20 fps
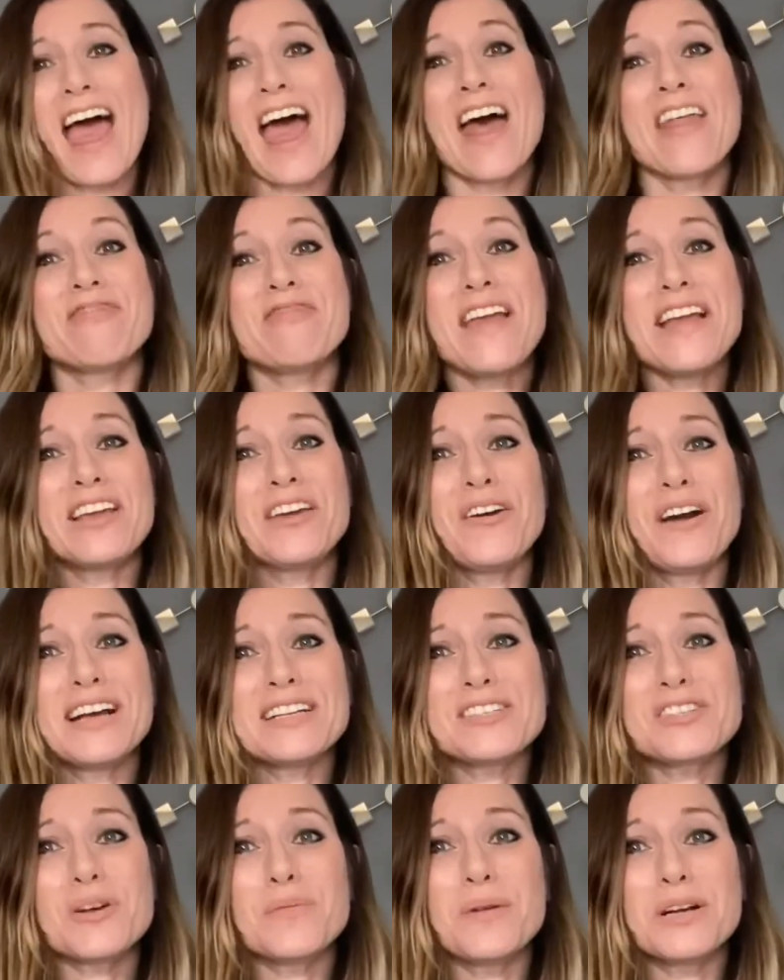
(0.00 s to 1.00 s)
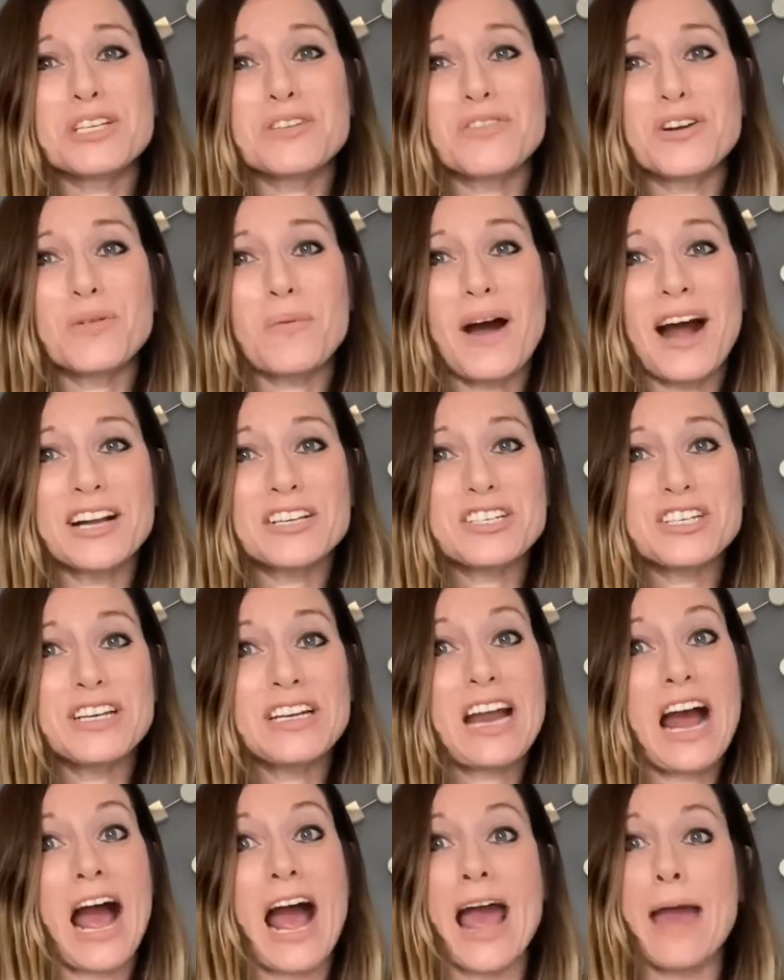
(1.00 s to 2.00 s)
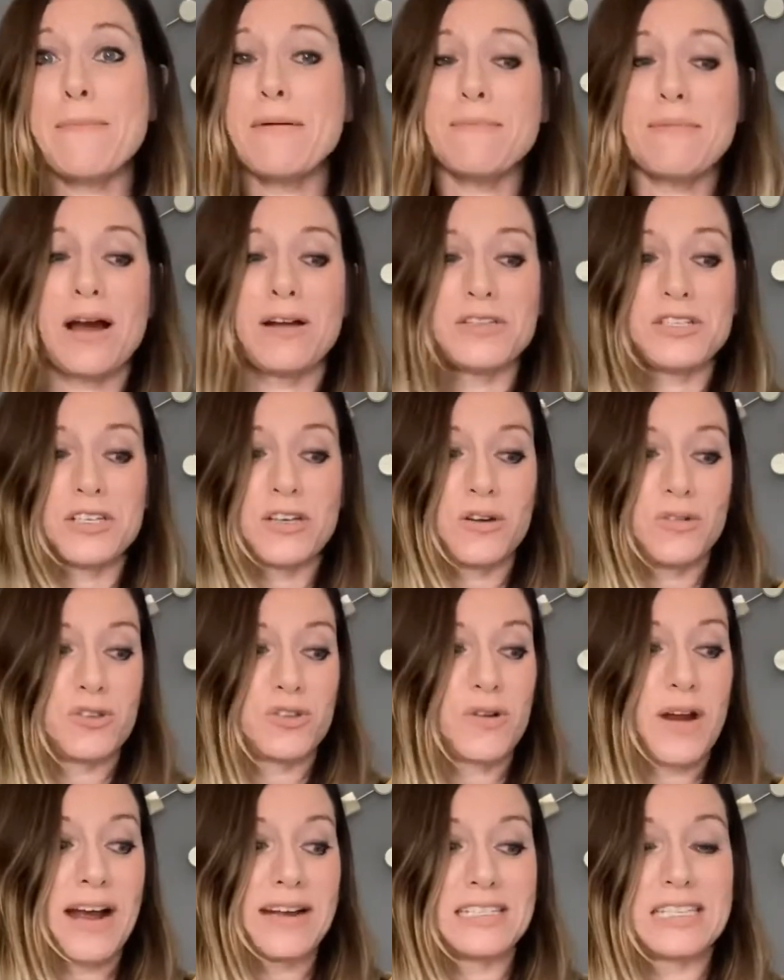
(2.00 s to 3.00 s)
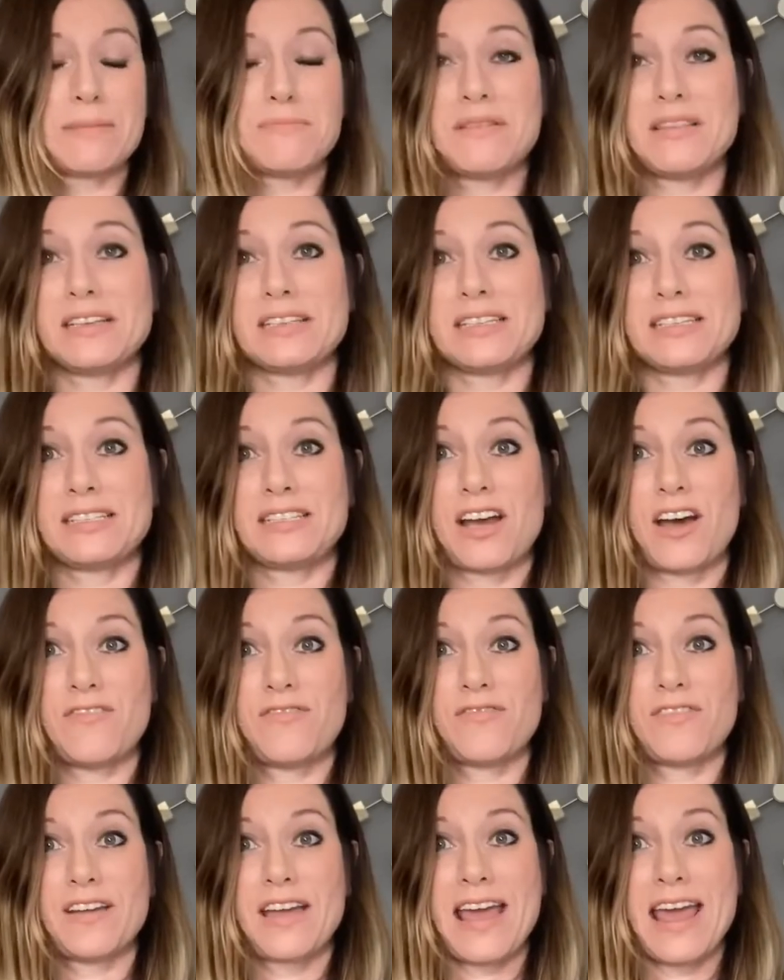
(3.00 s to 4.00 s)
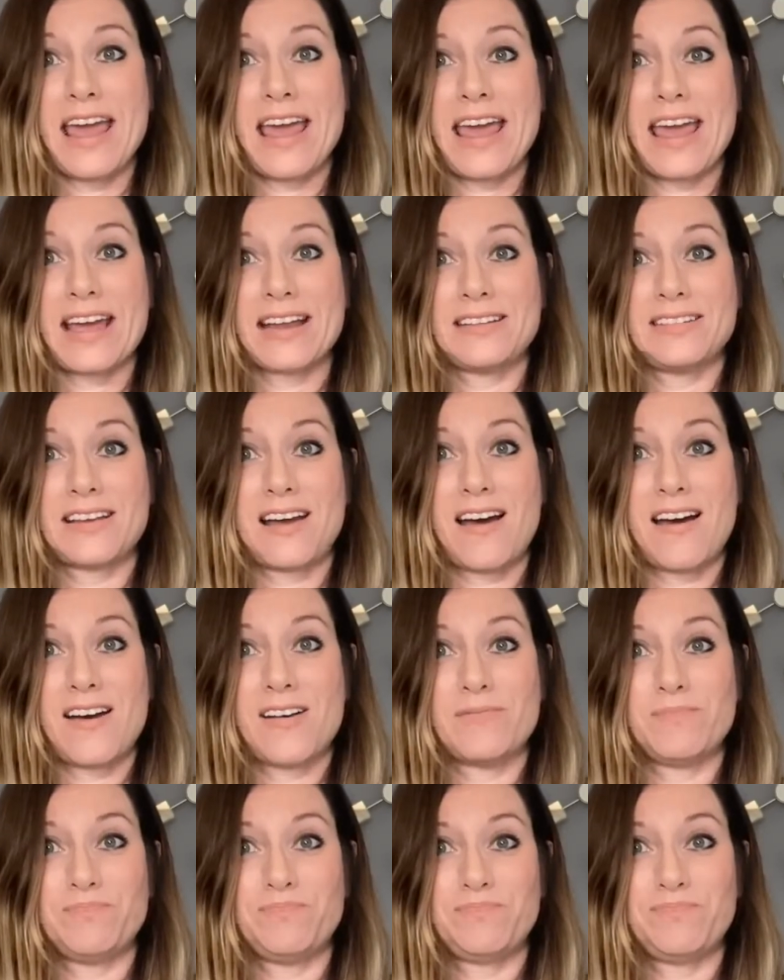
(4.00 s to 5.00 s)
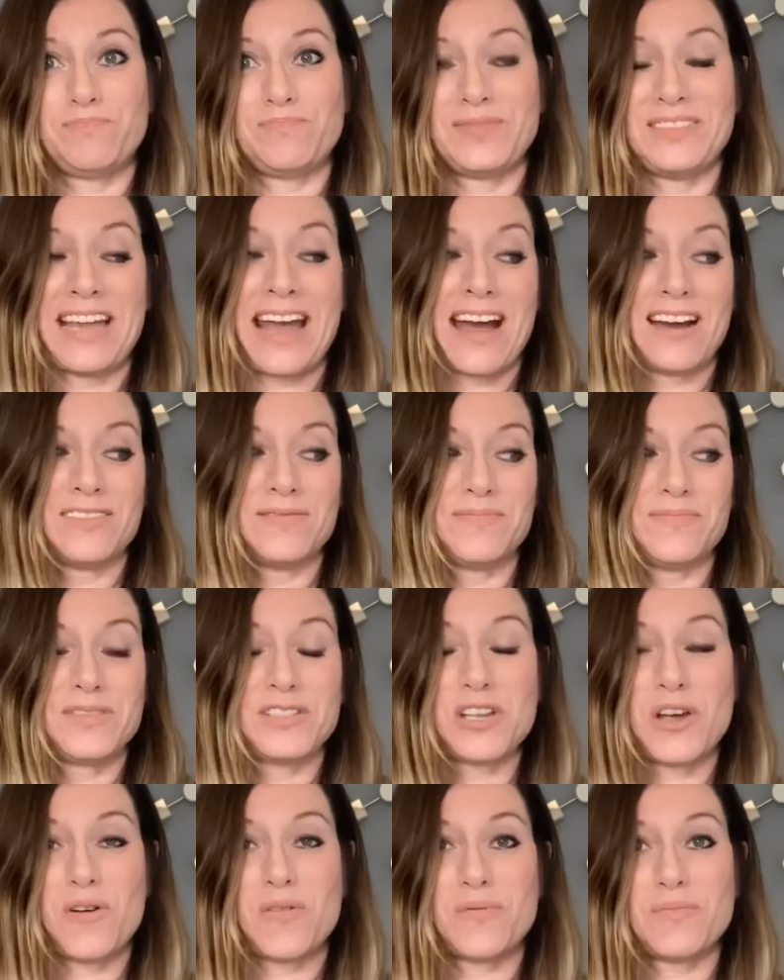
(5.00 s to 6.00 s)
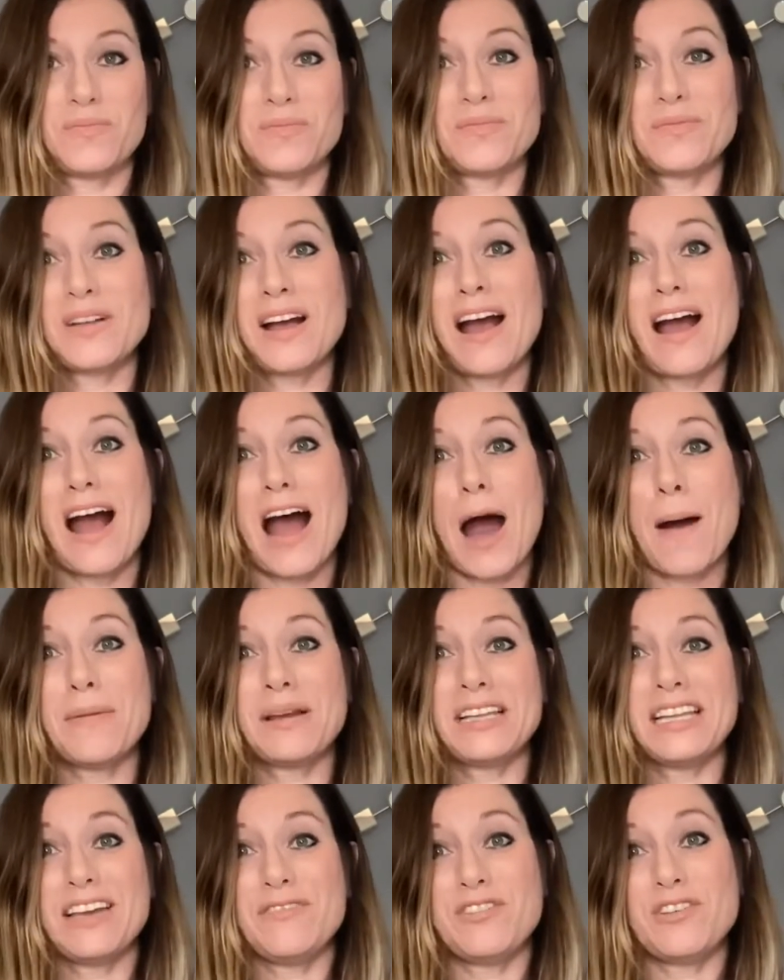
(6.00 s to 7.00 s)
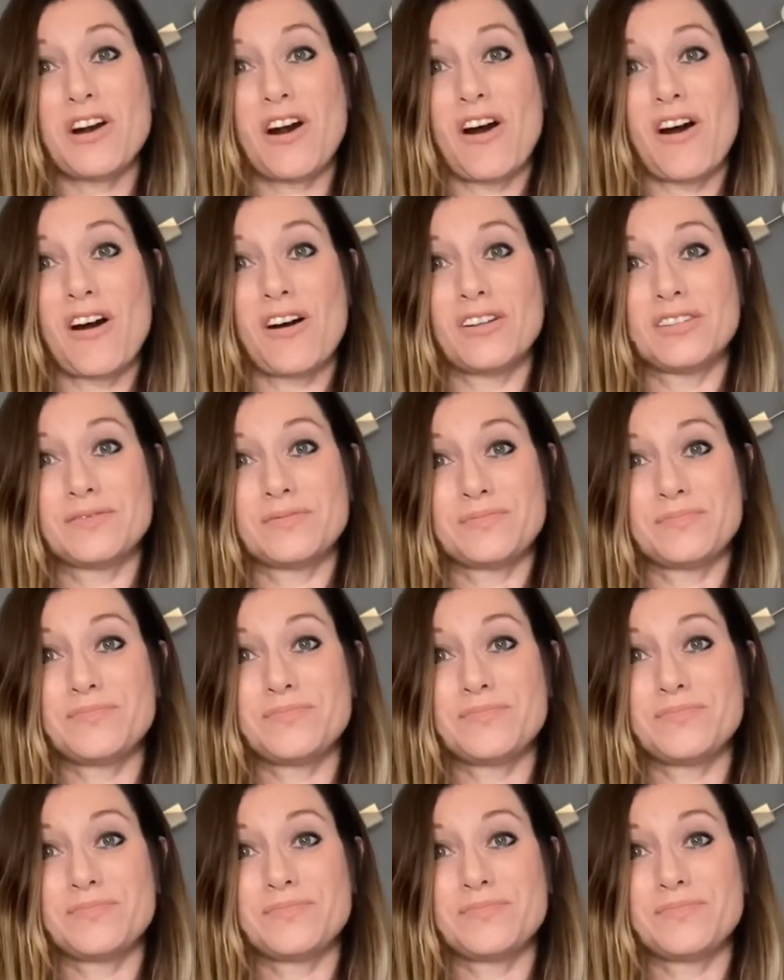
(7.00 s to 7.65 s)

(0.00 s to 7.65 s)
thank you guys so much for watching. I'm about to go try some of this stuff, and yeah, so I'm gonna leave you all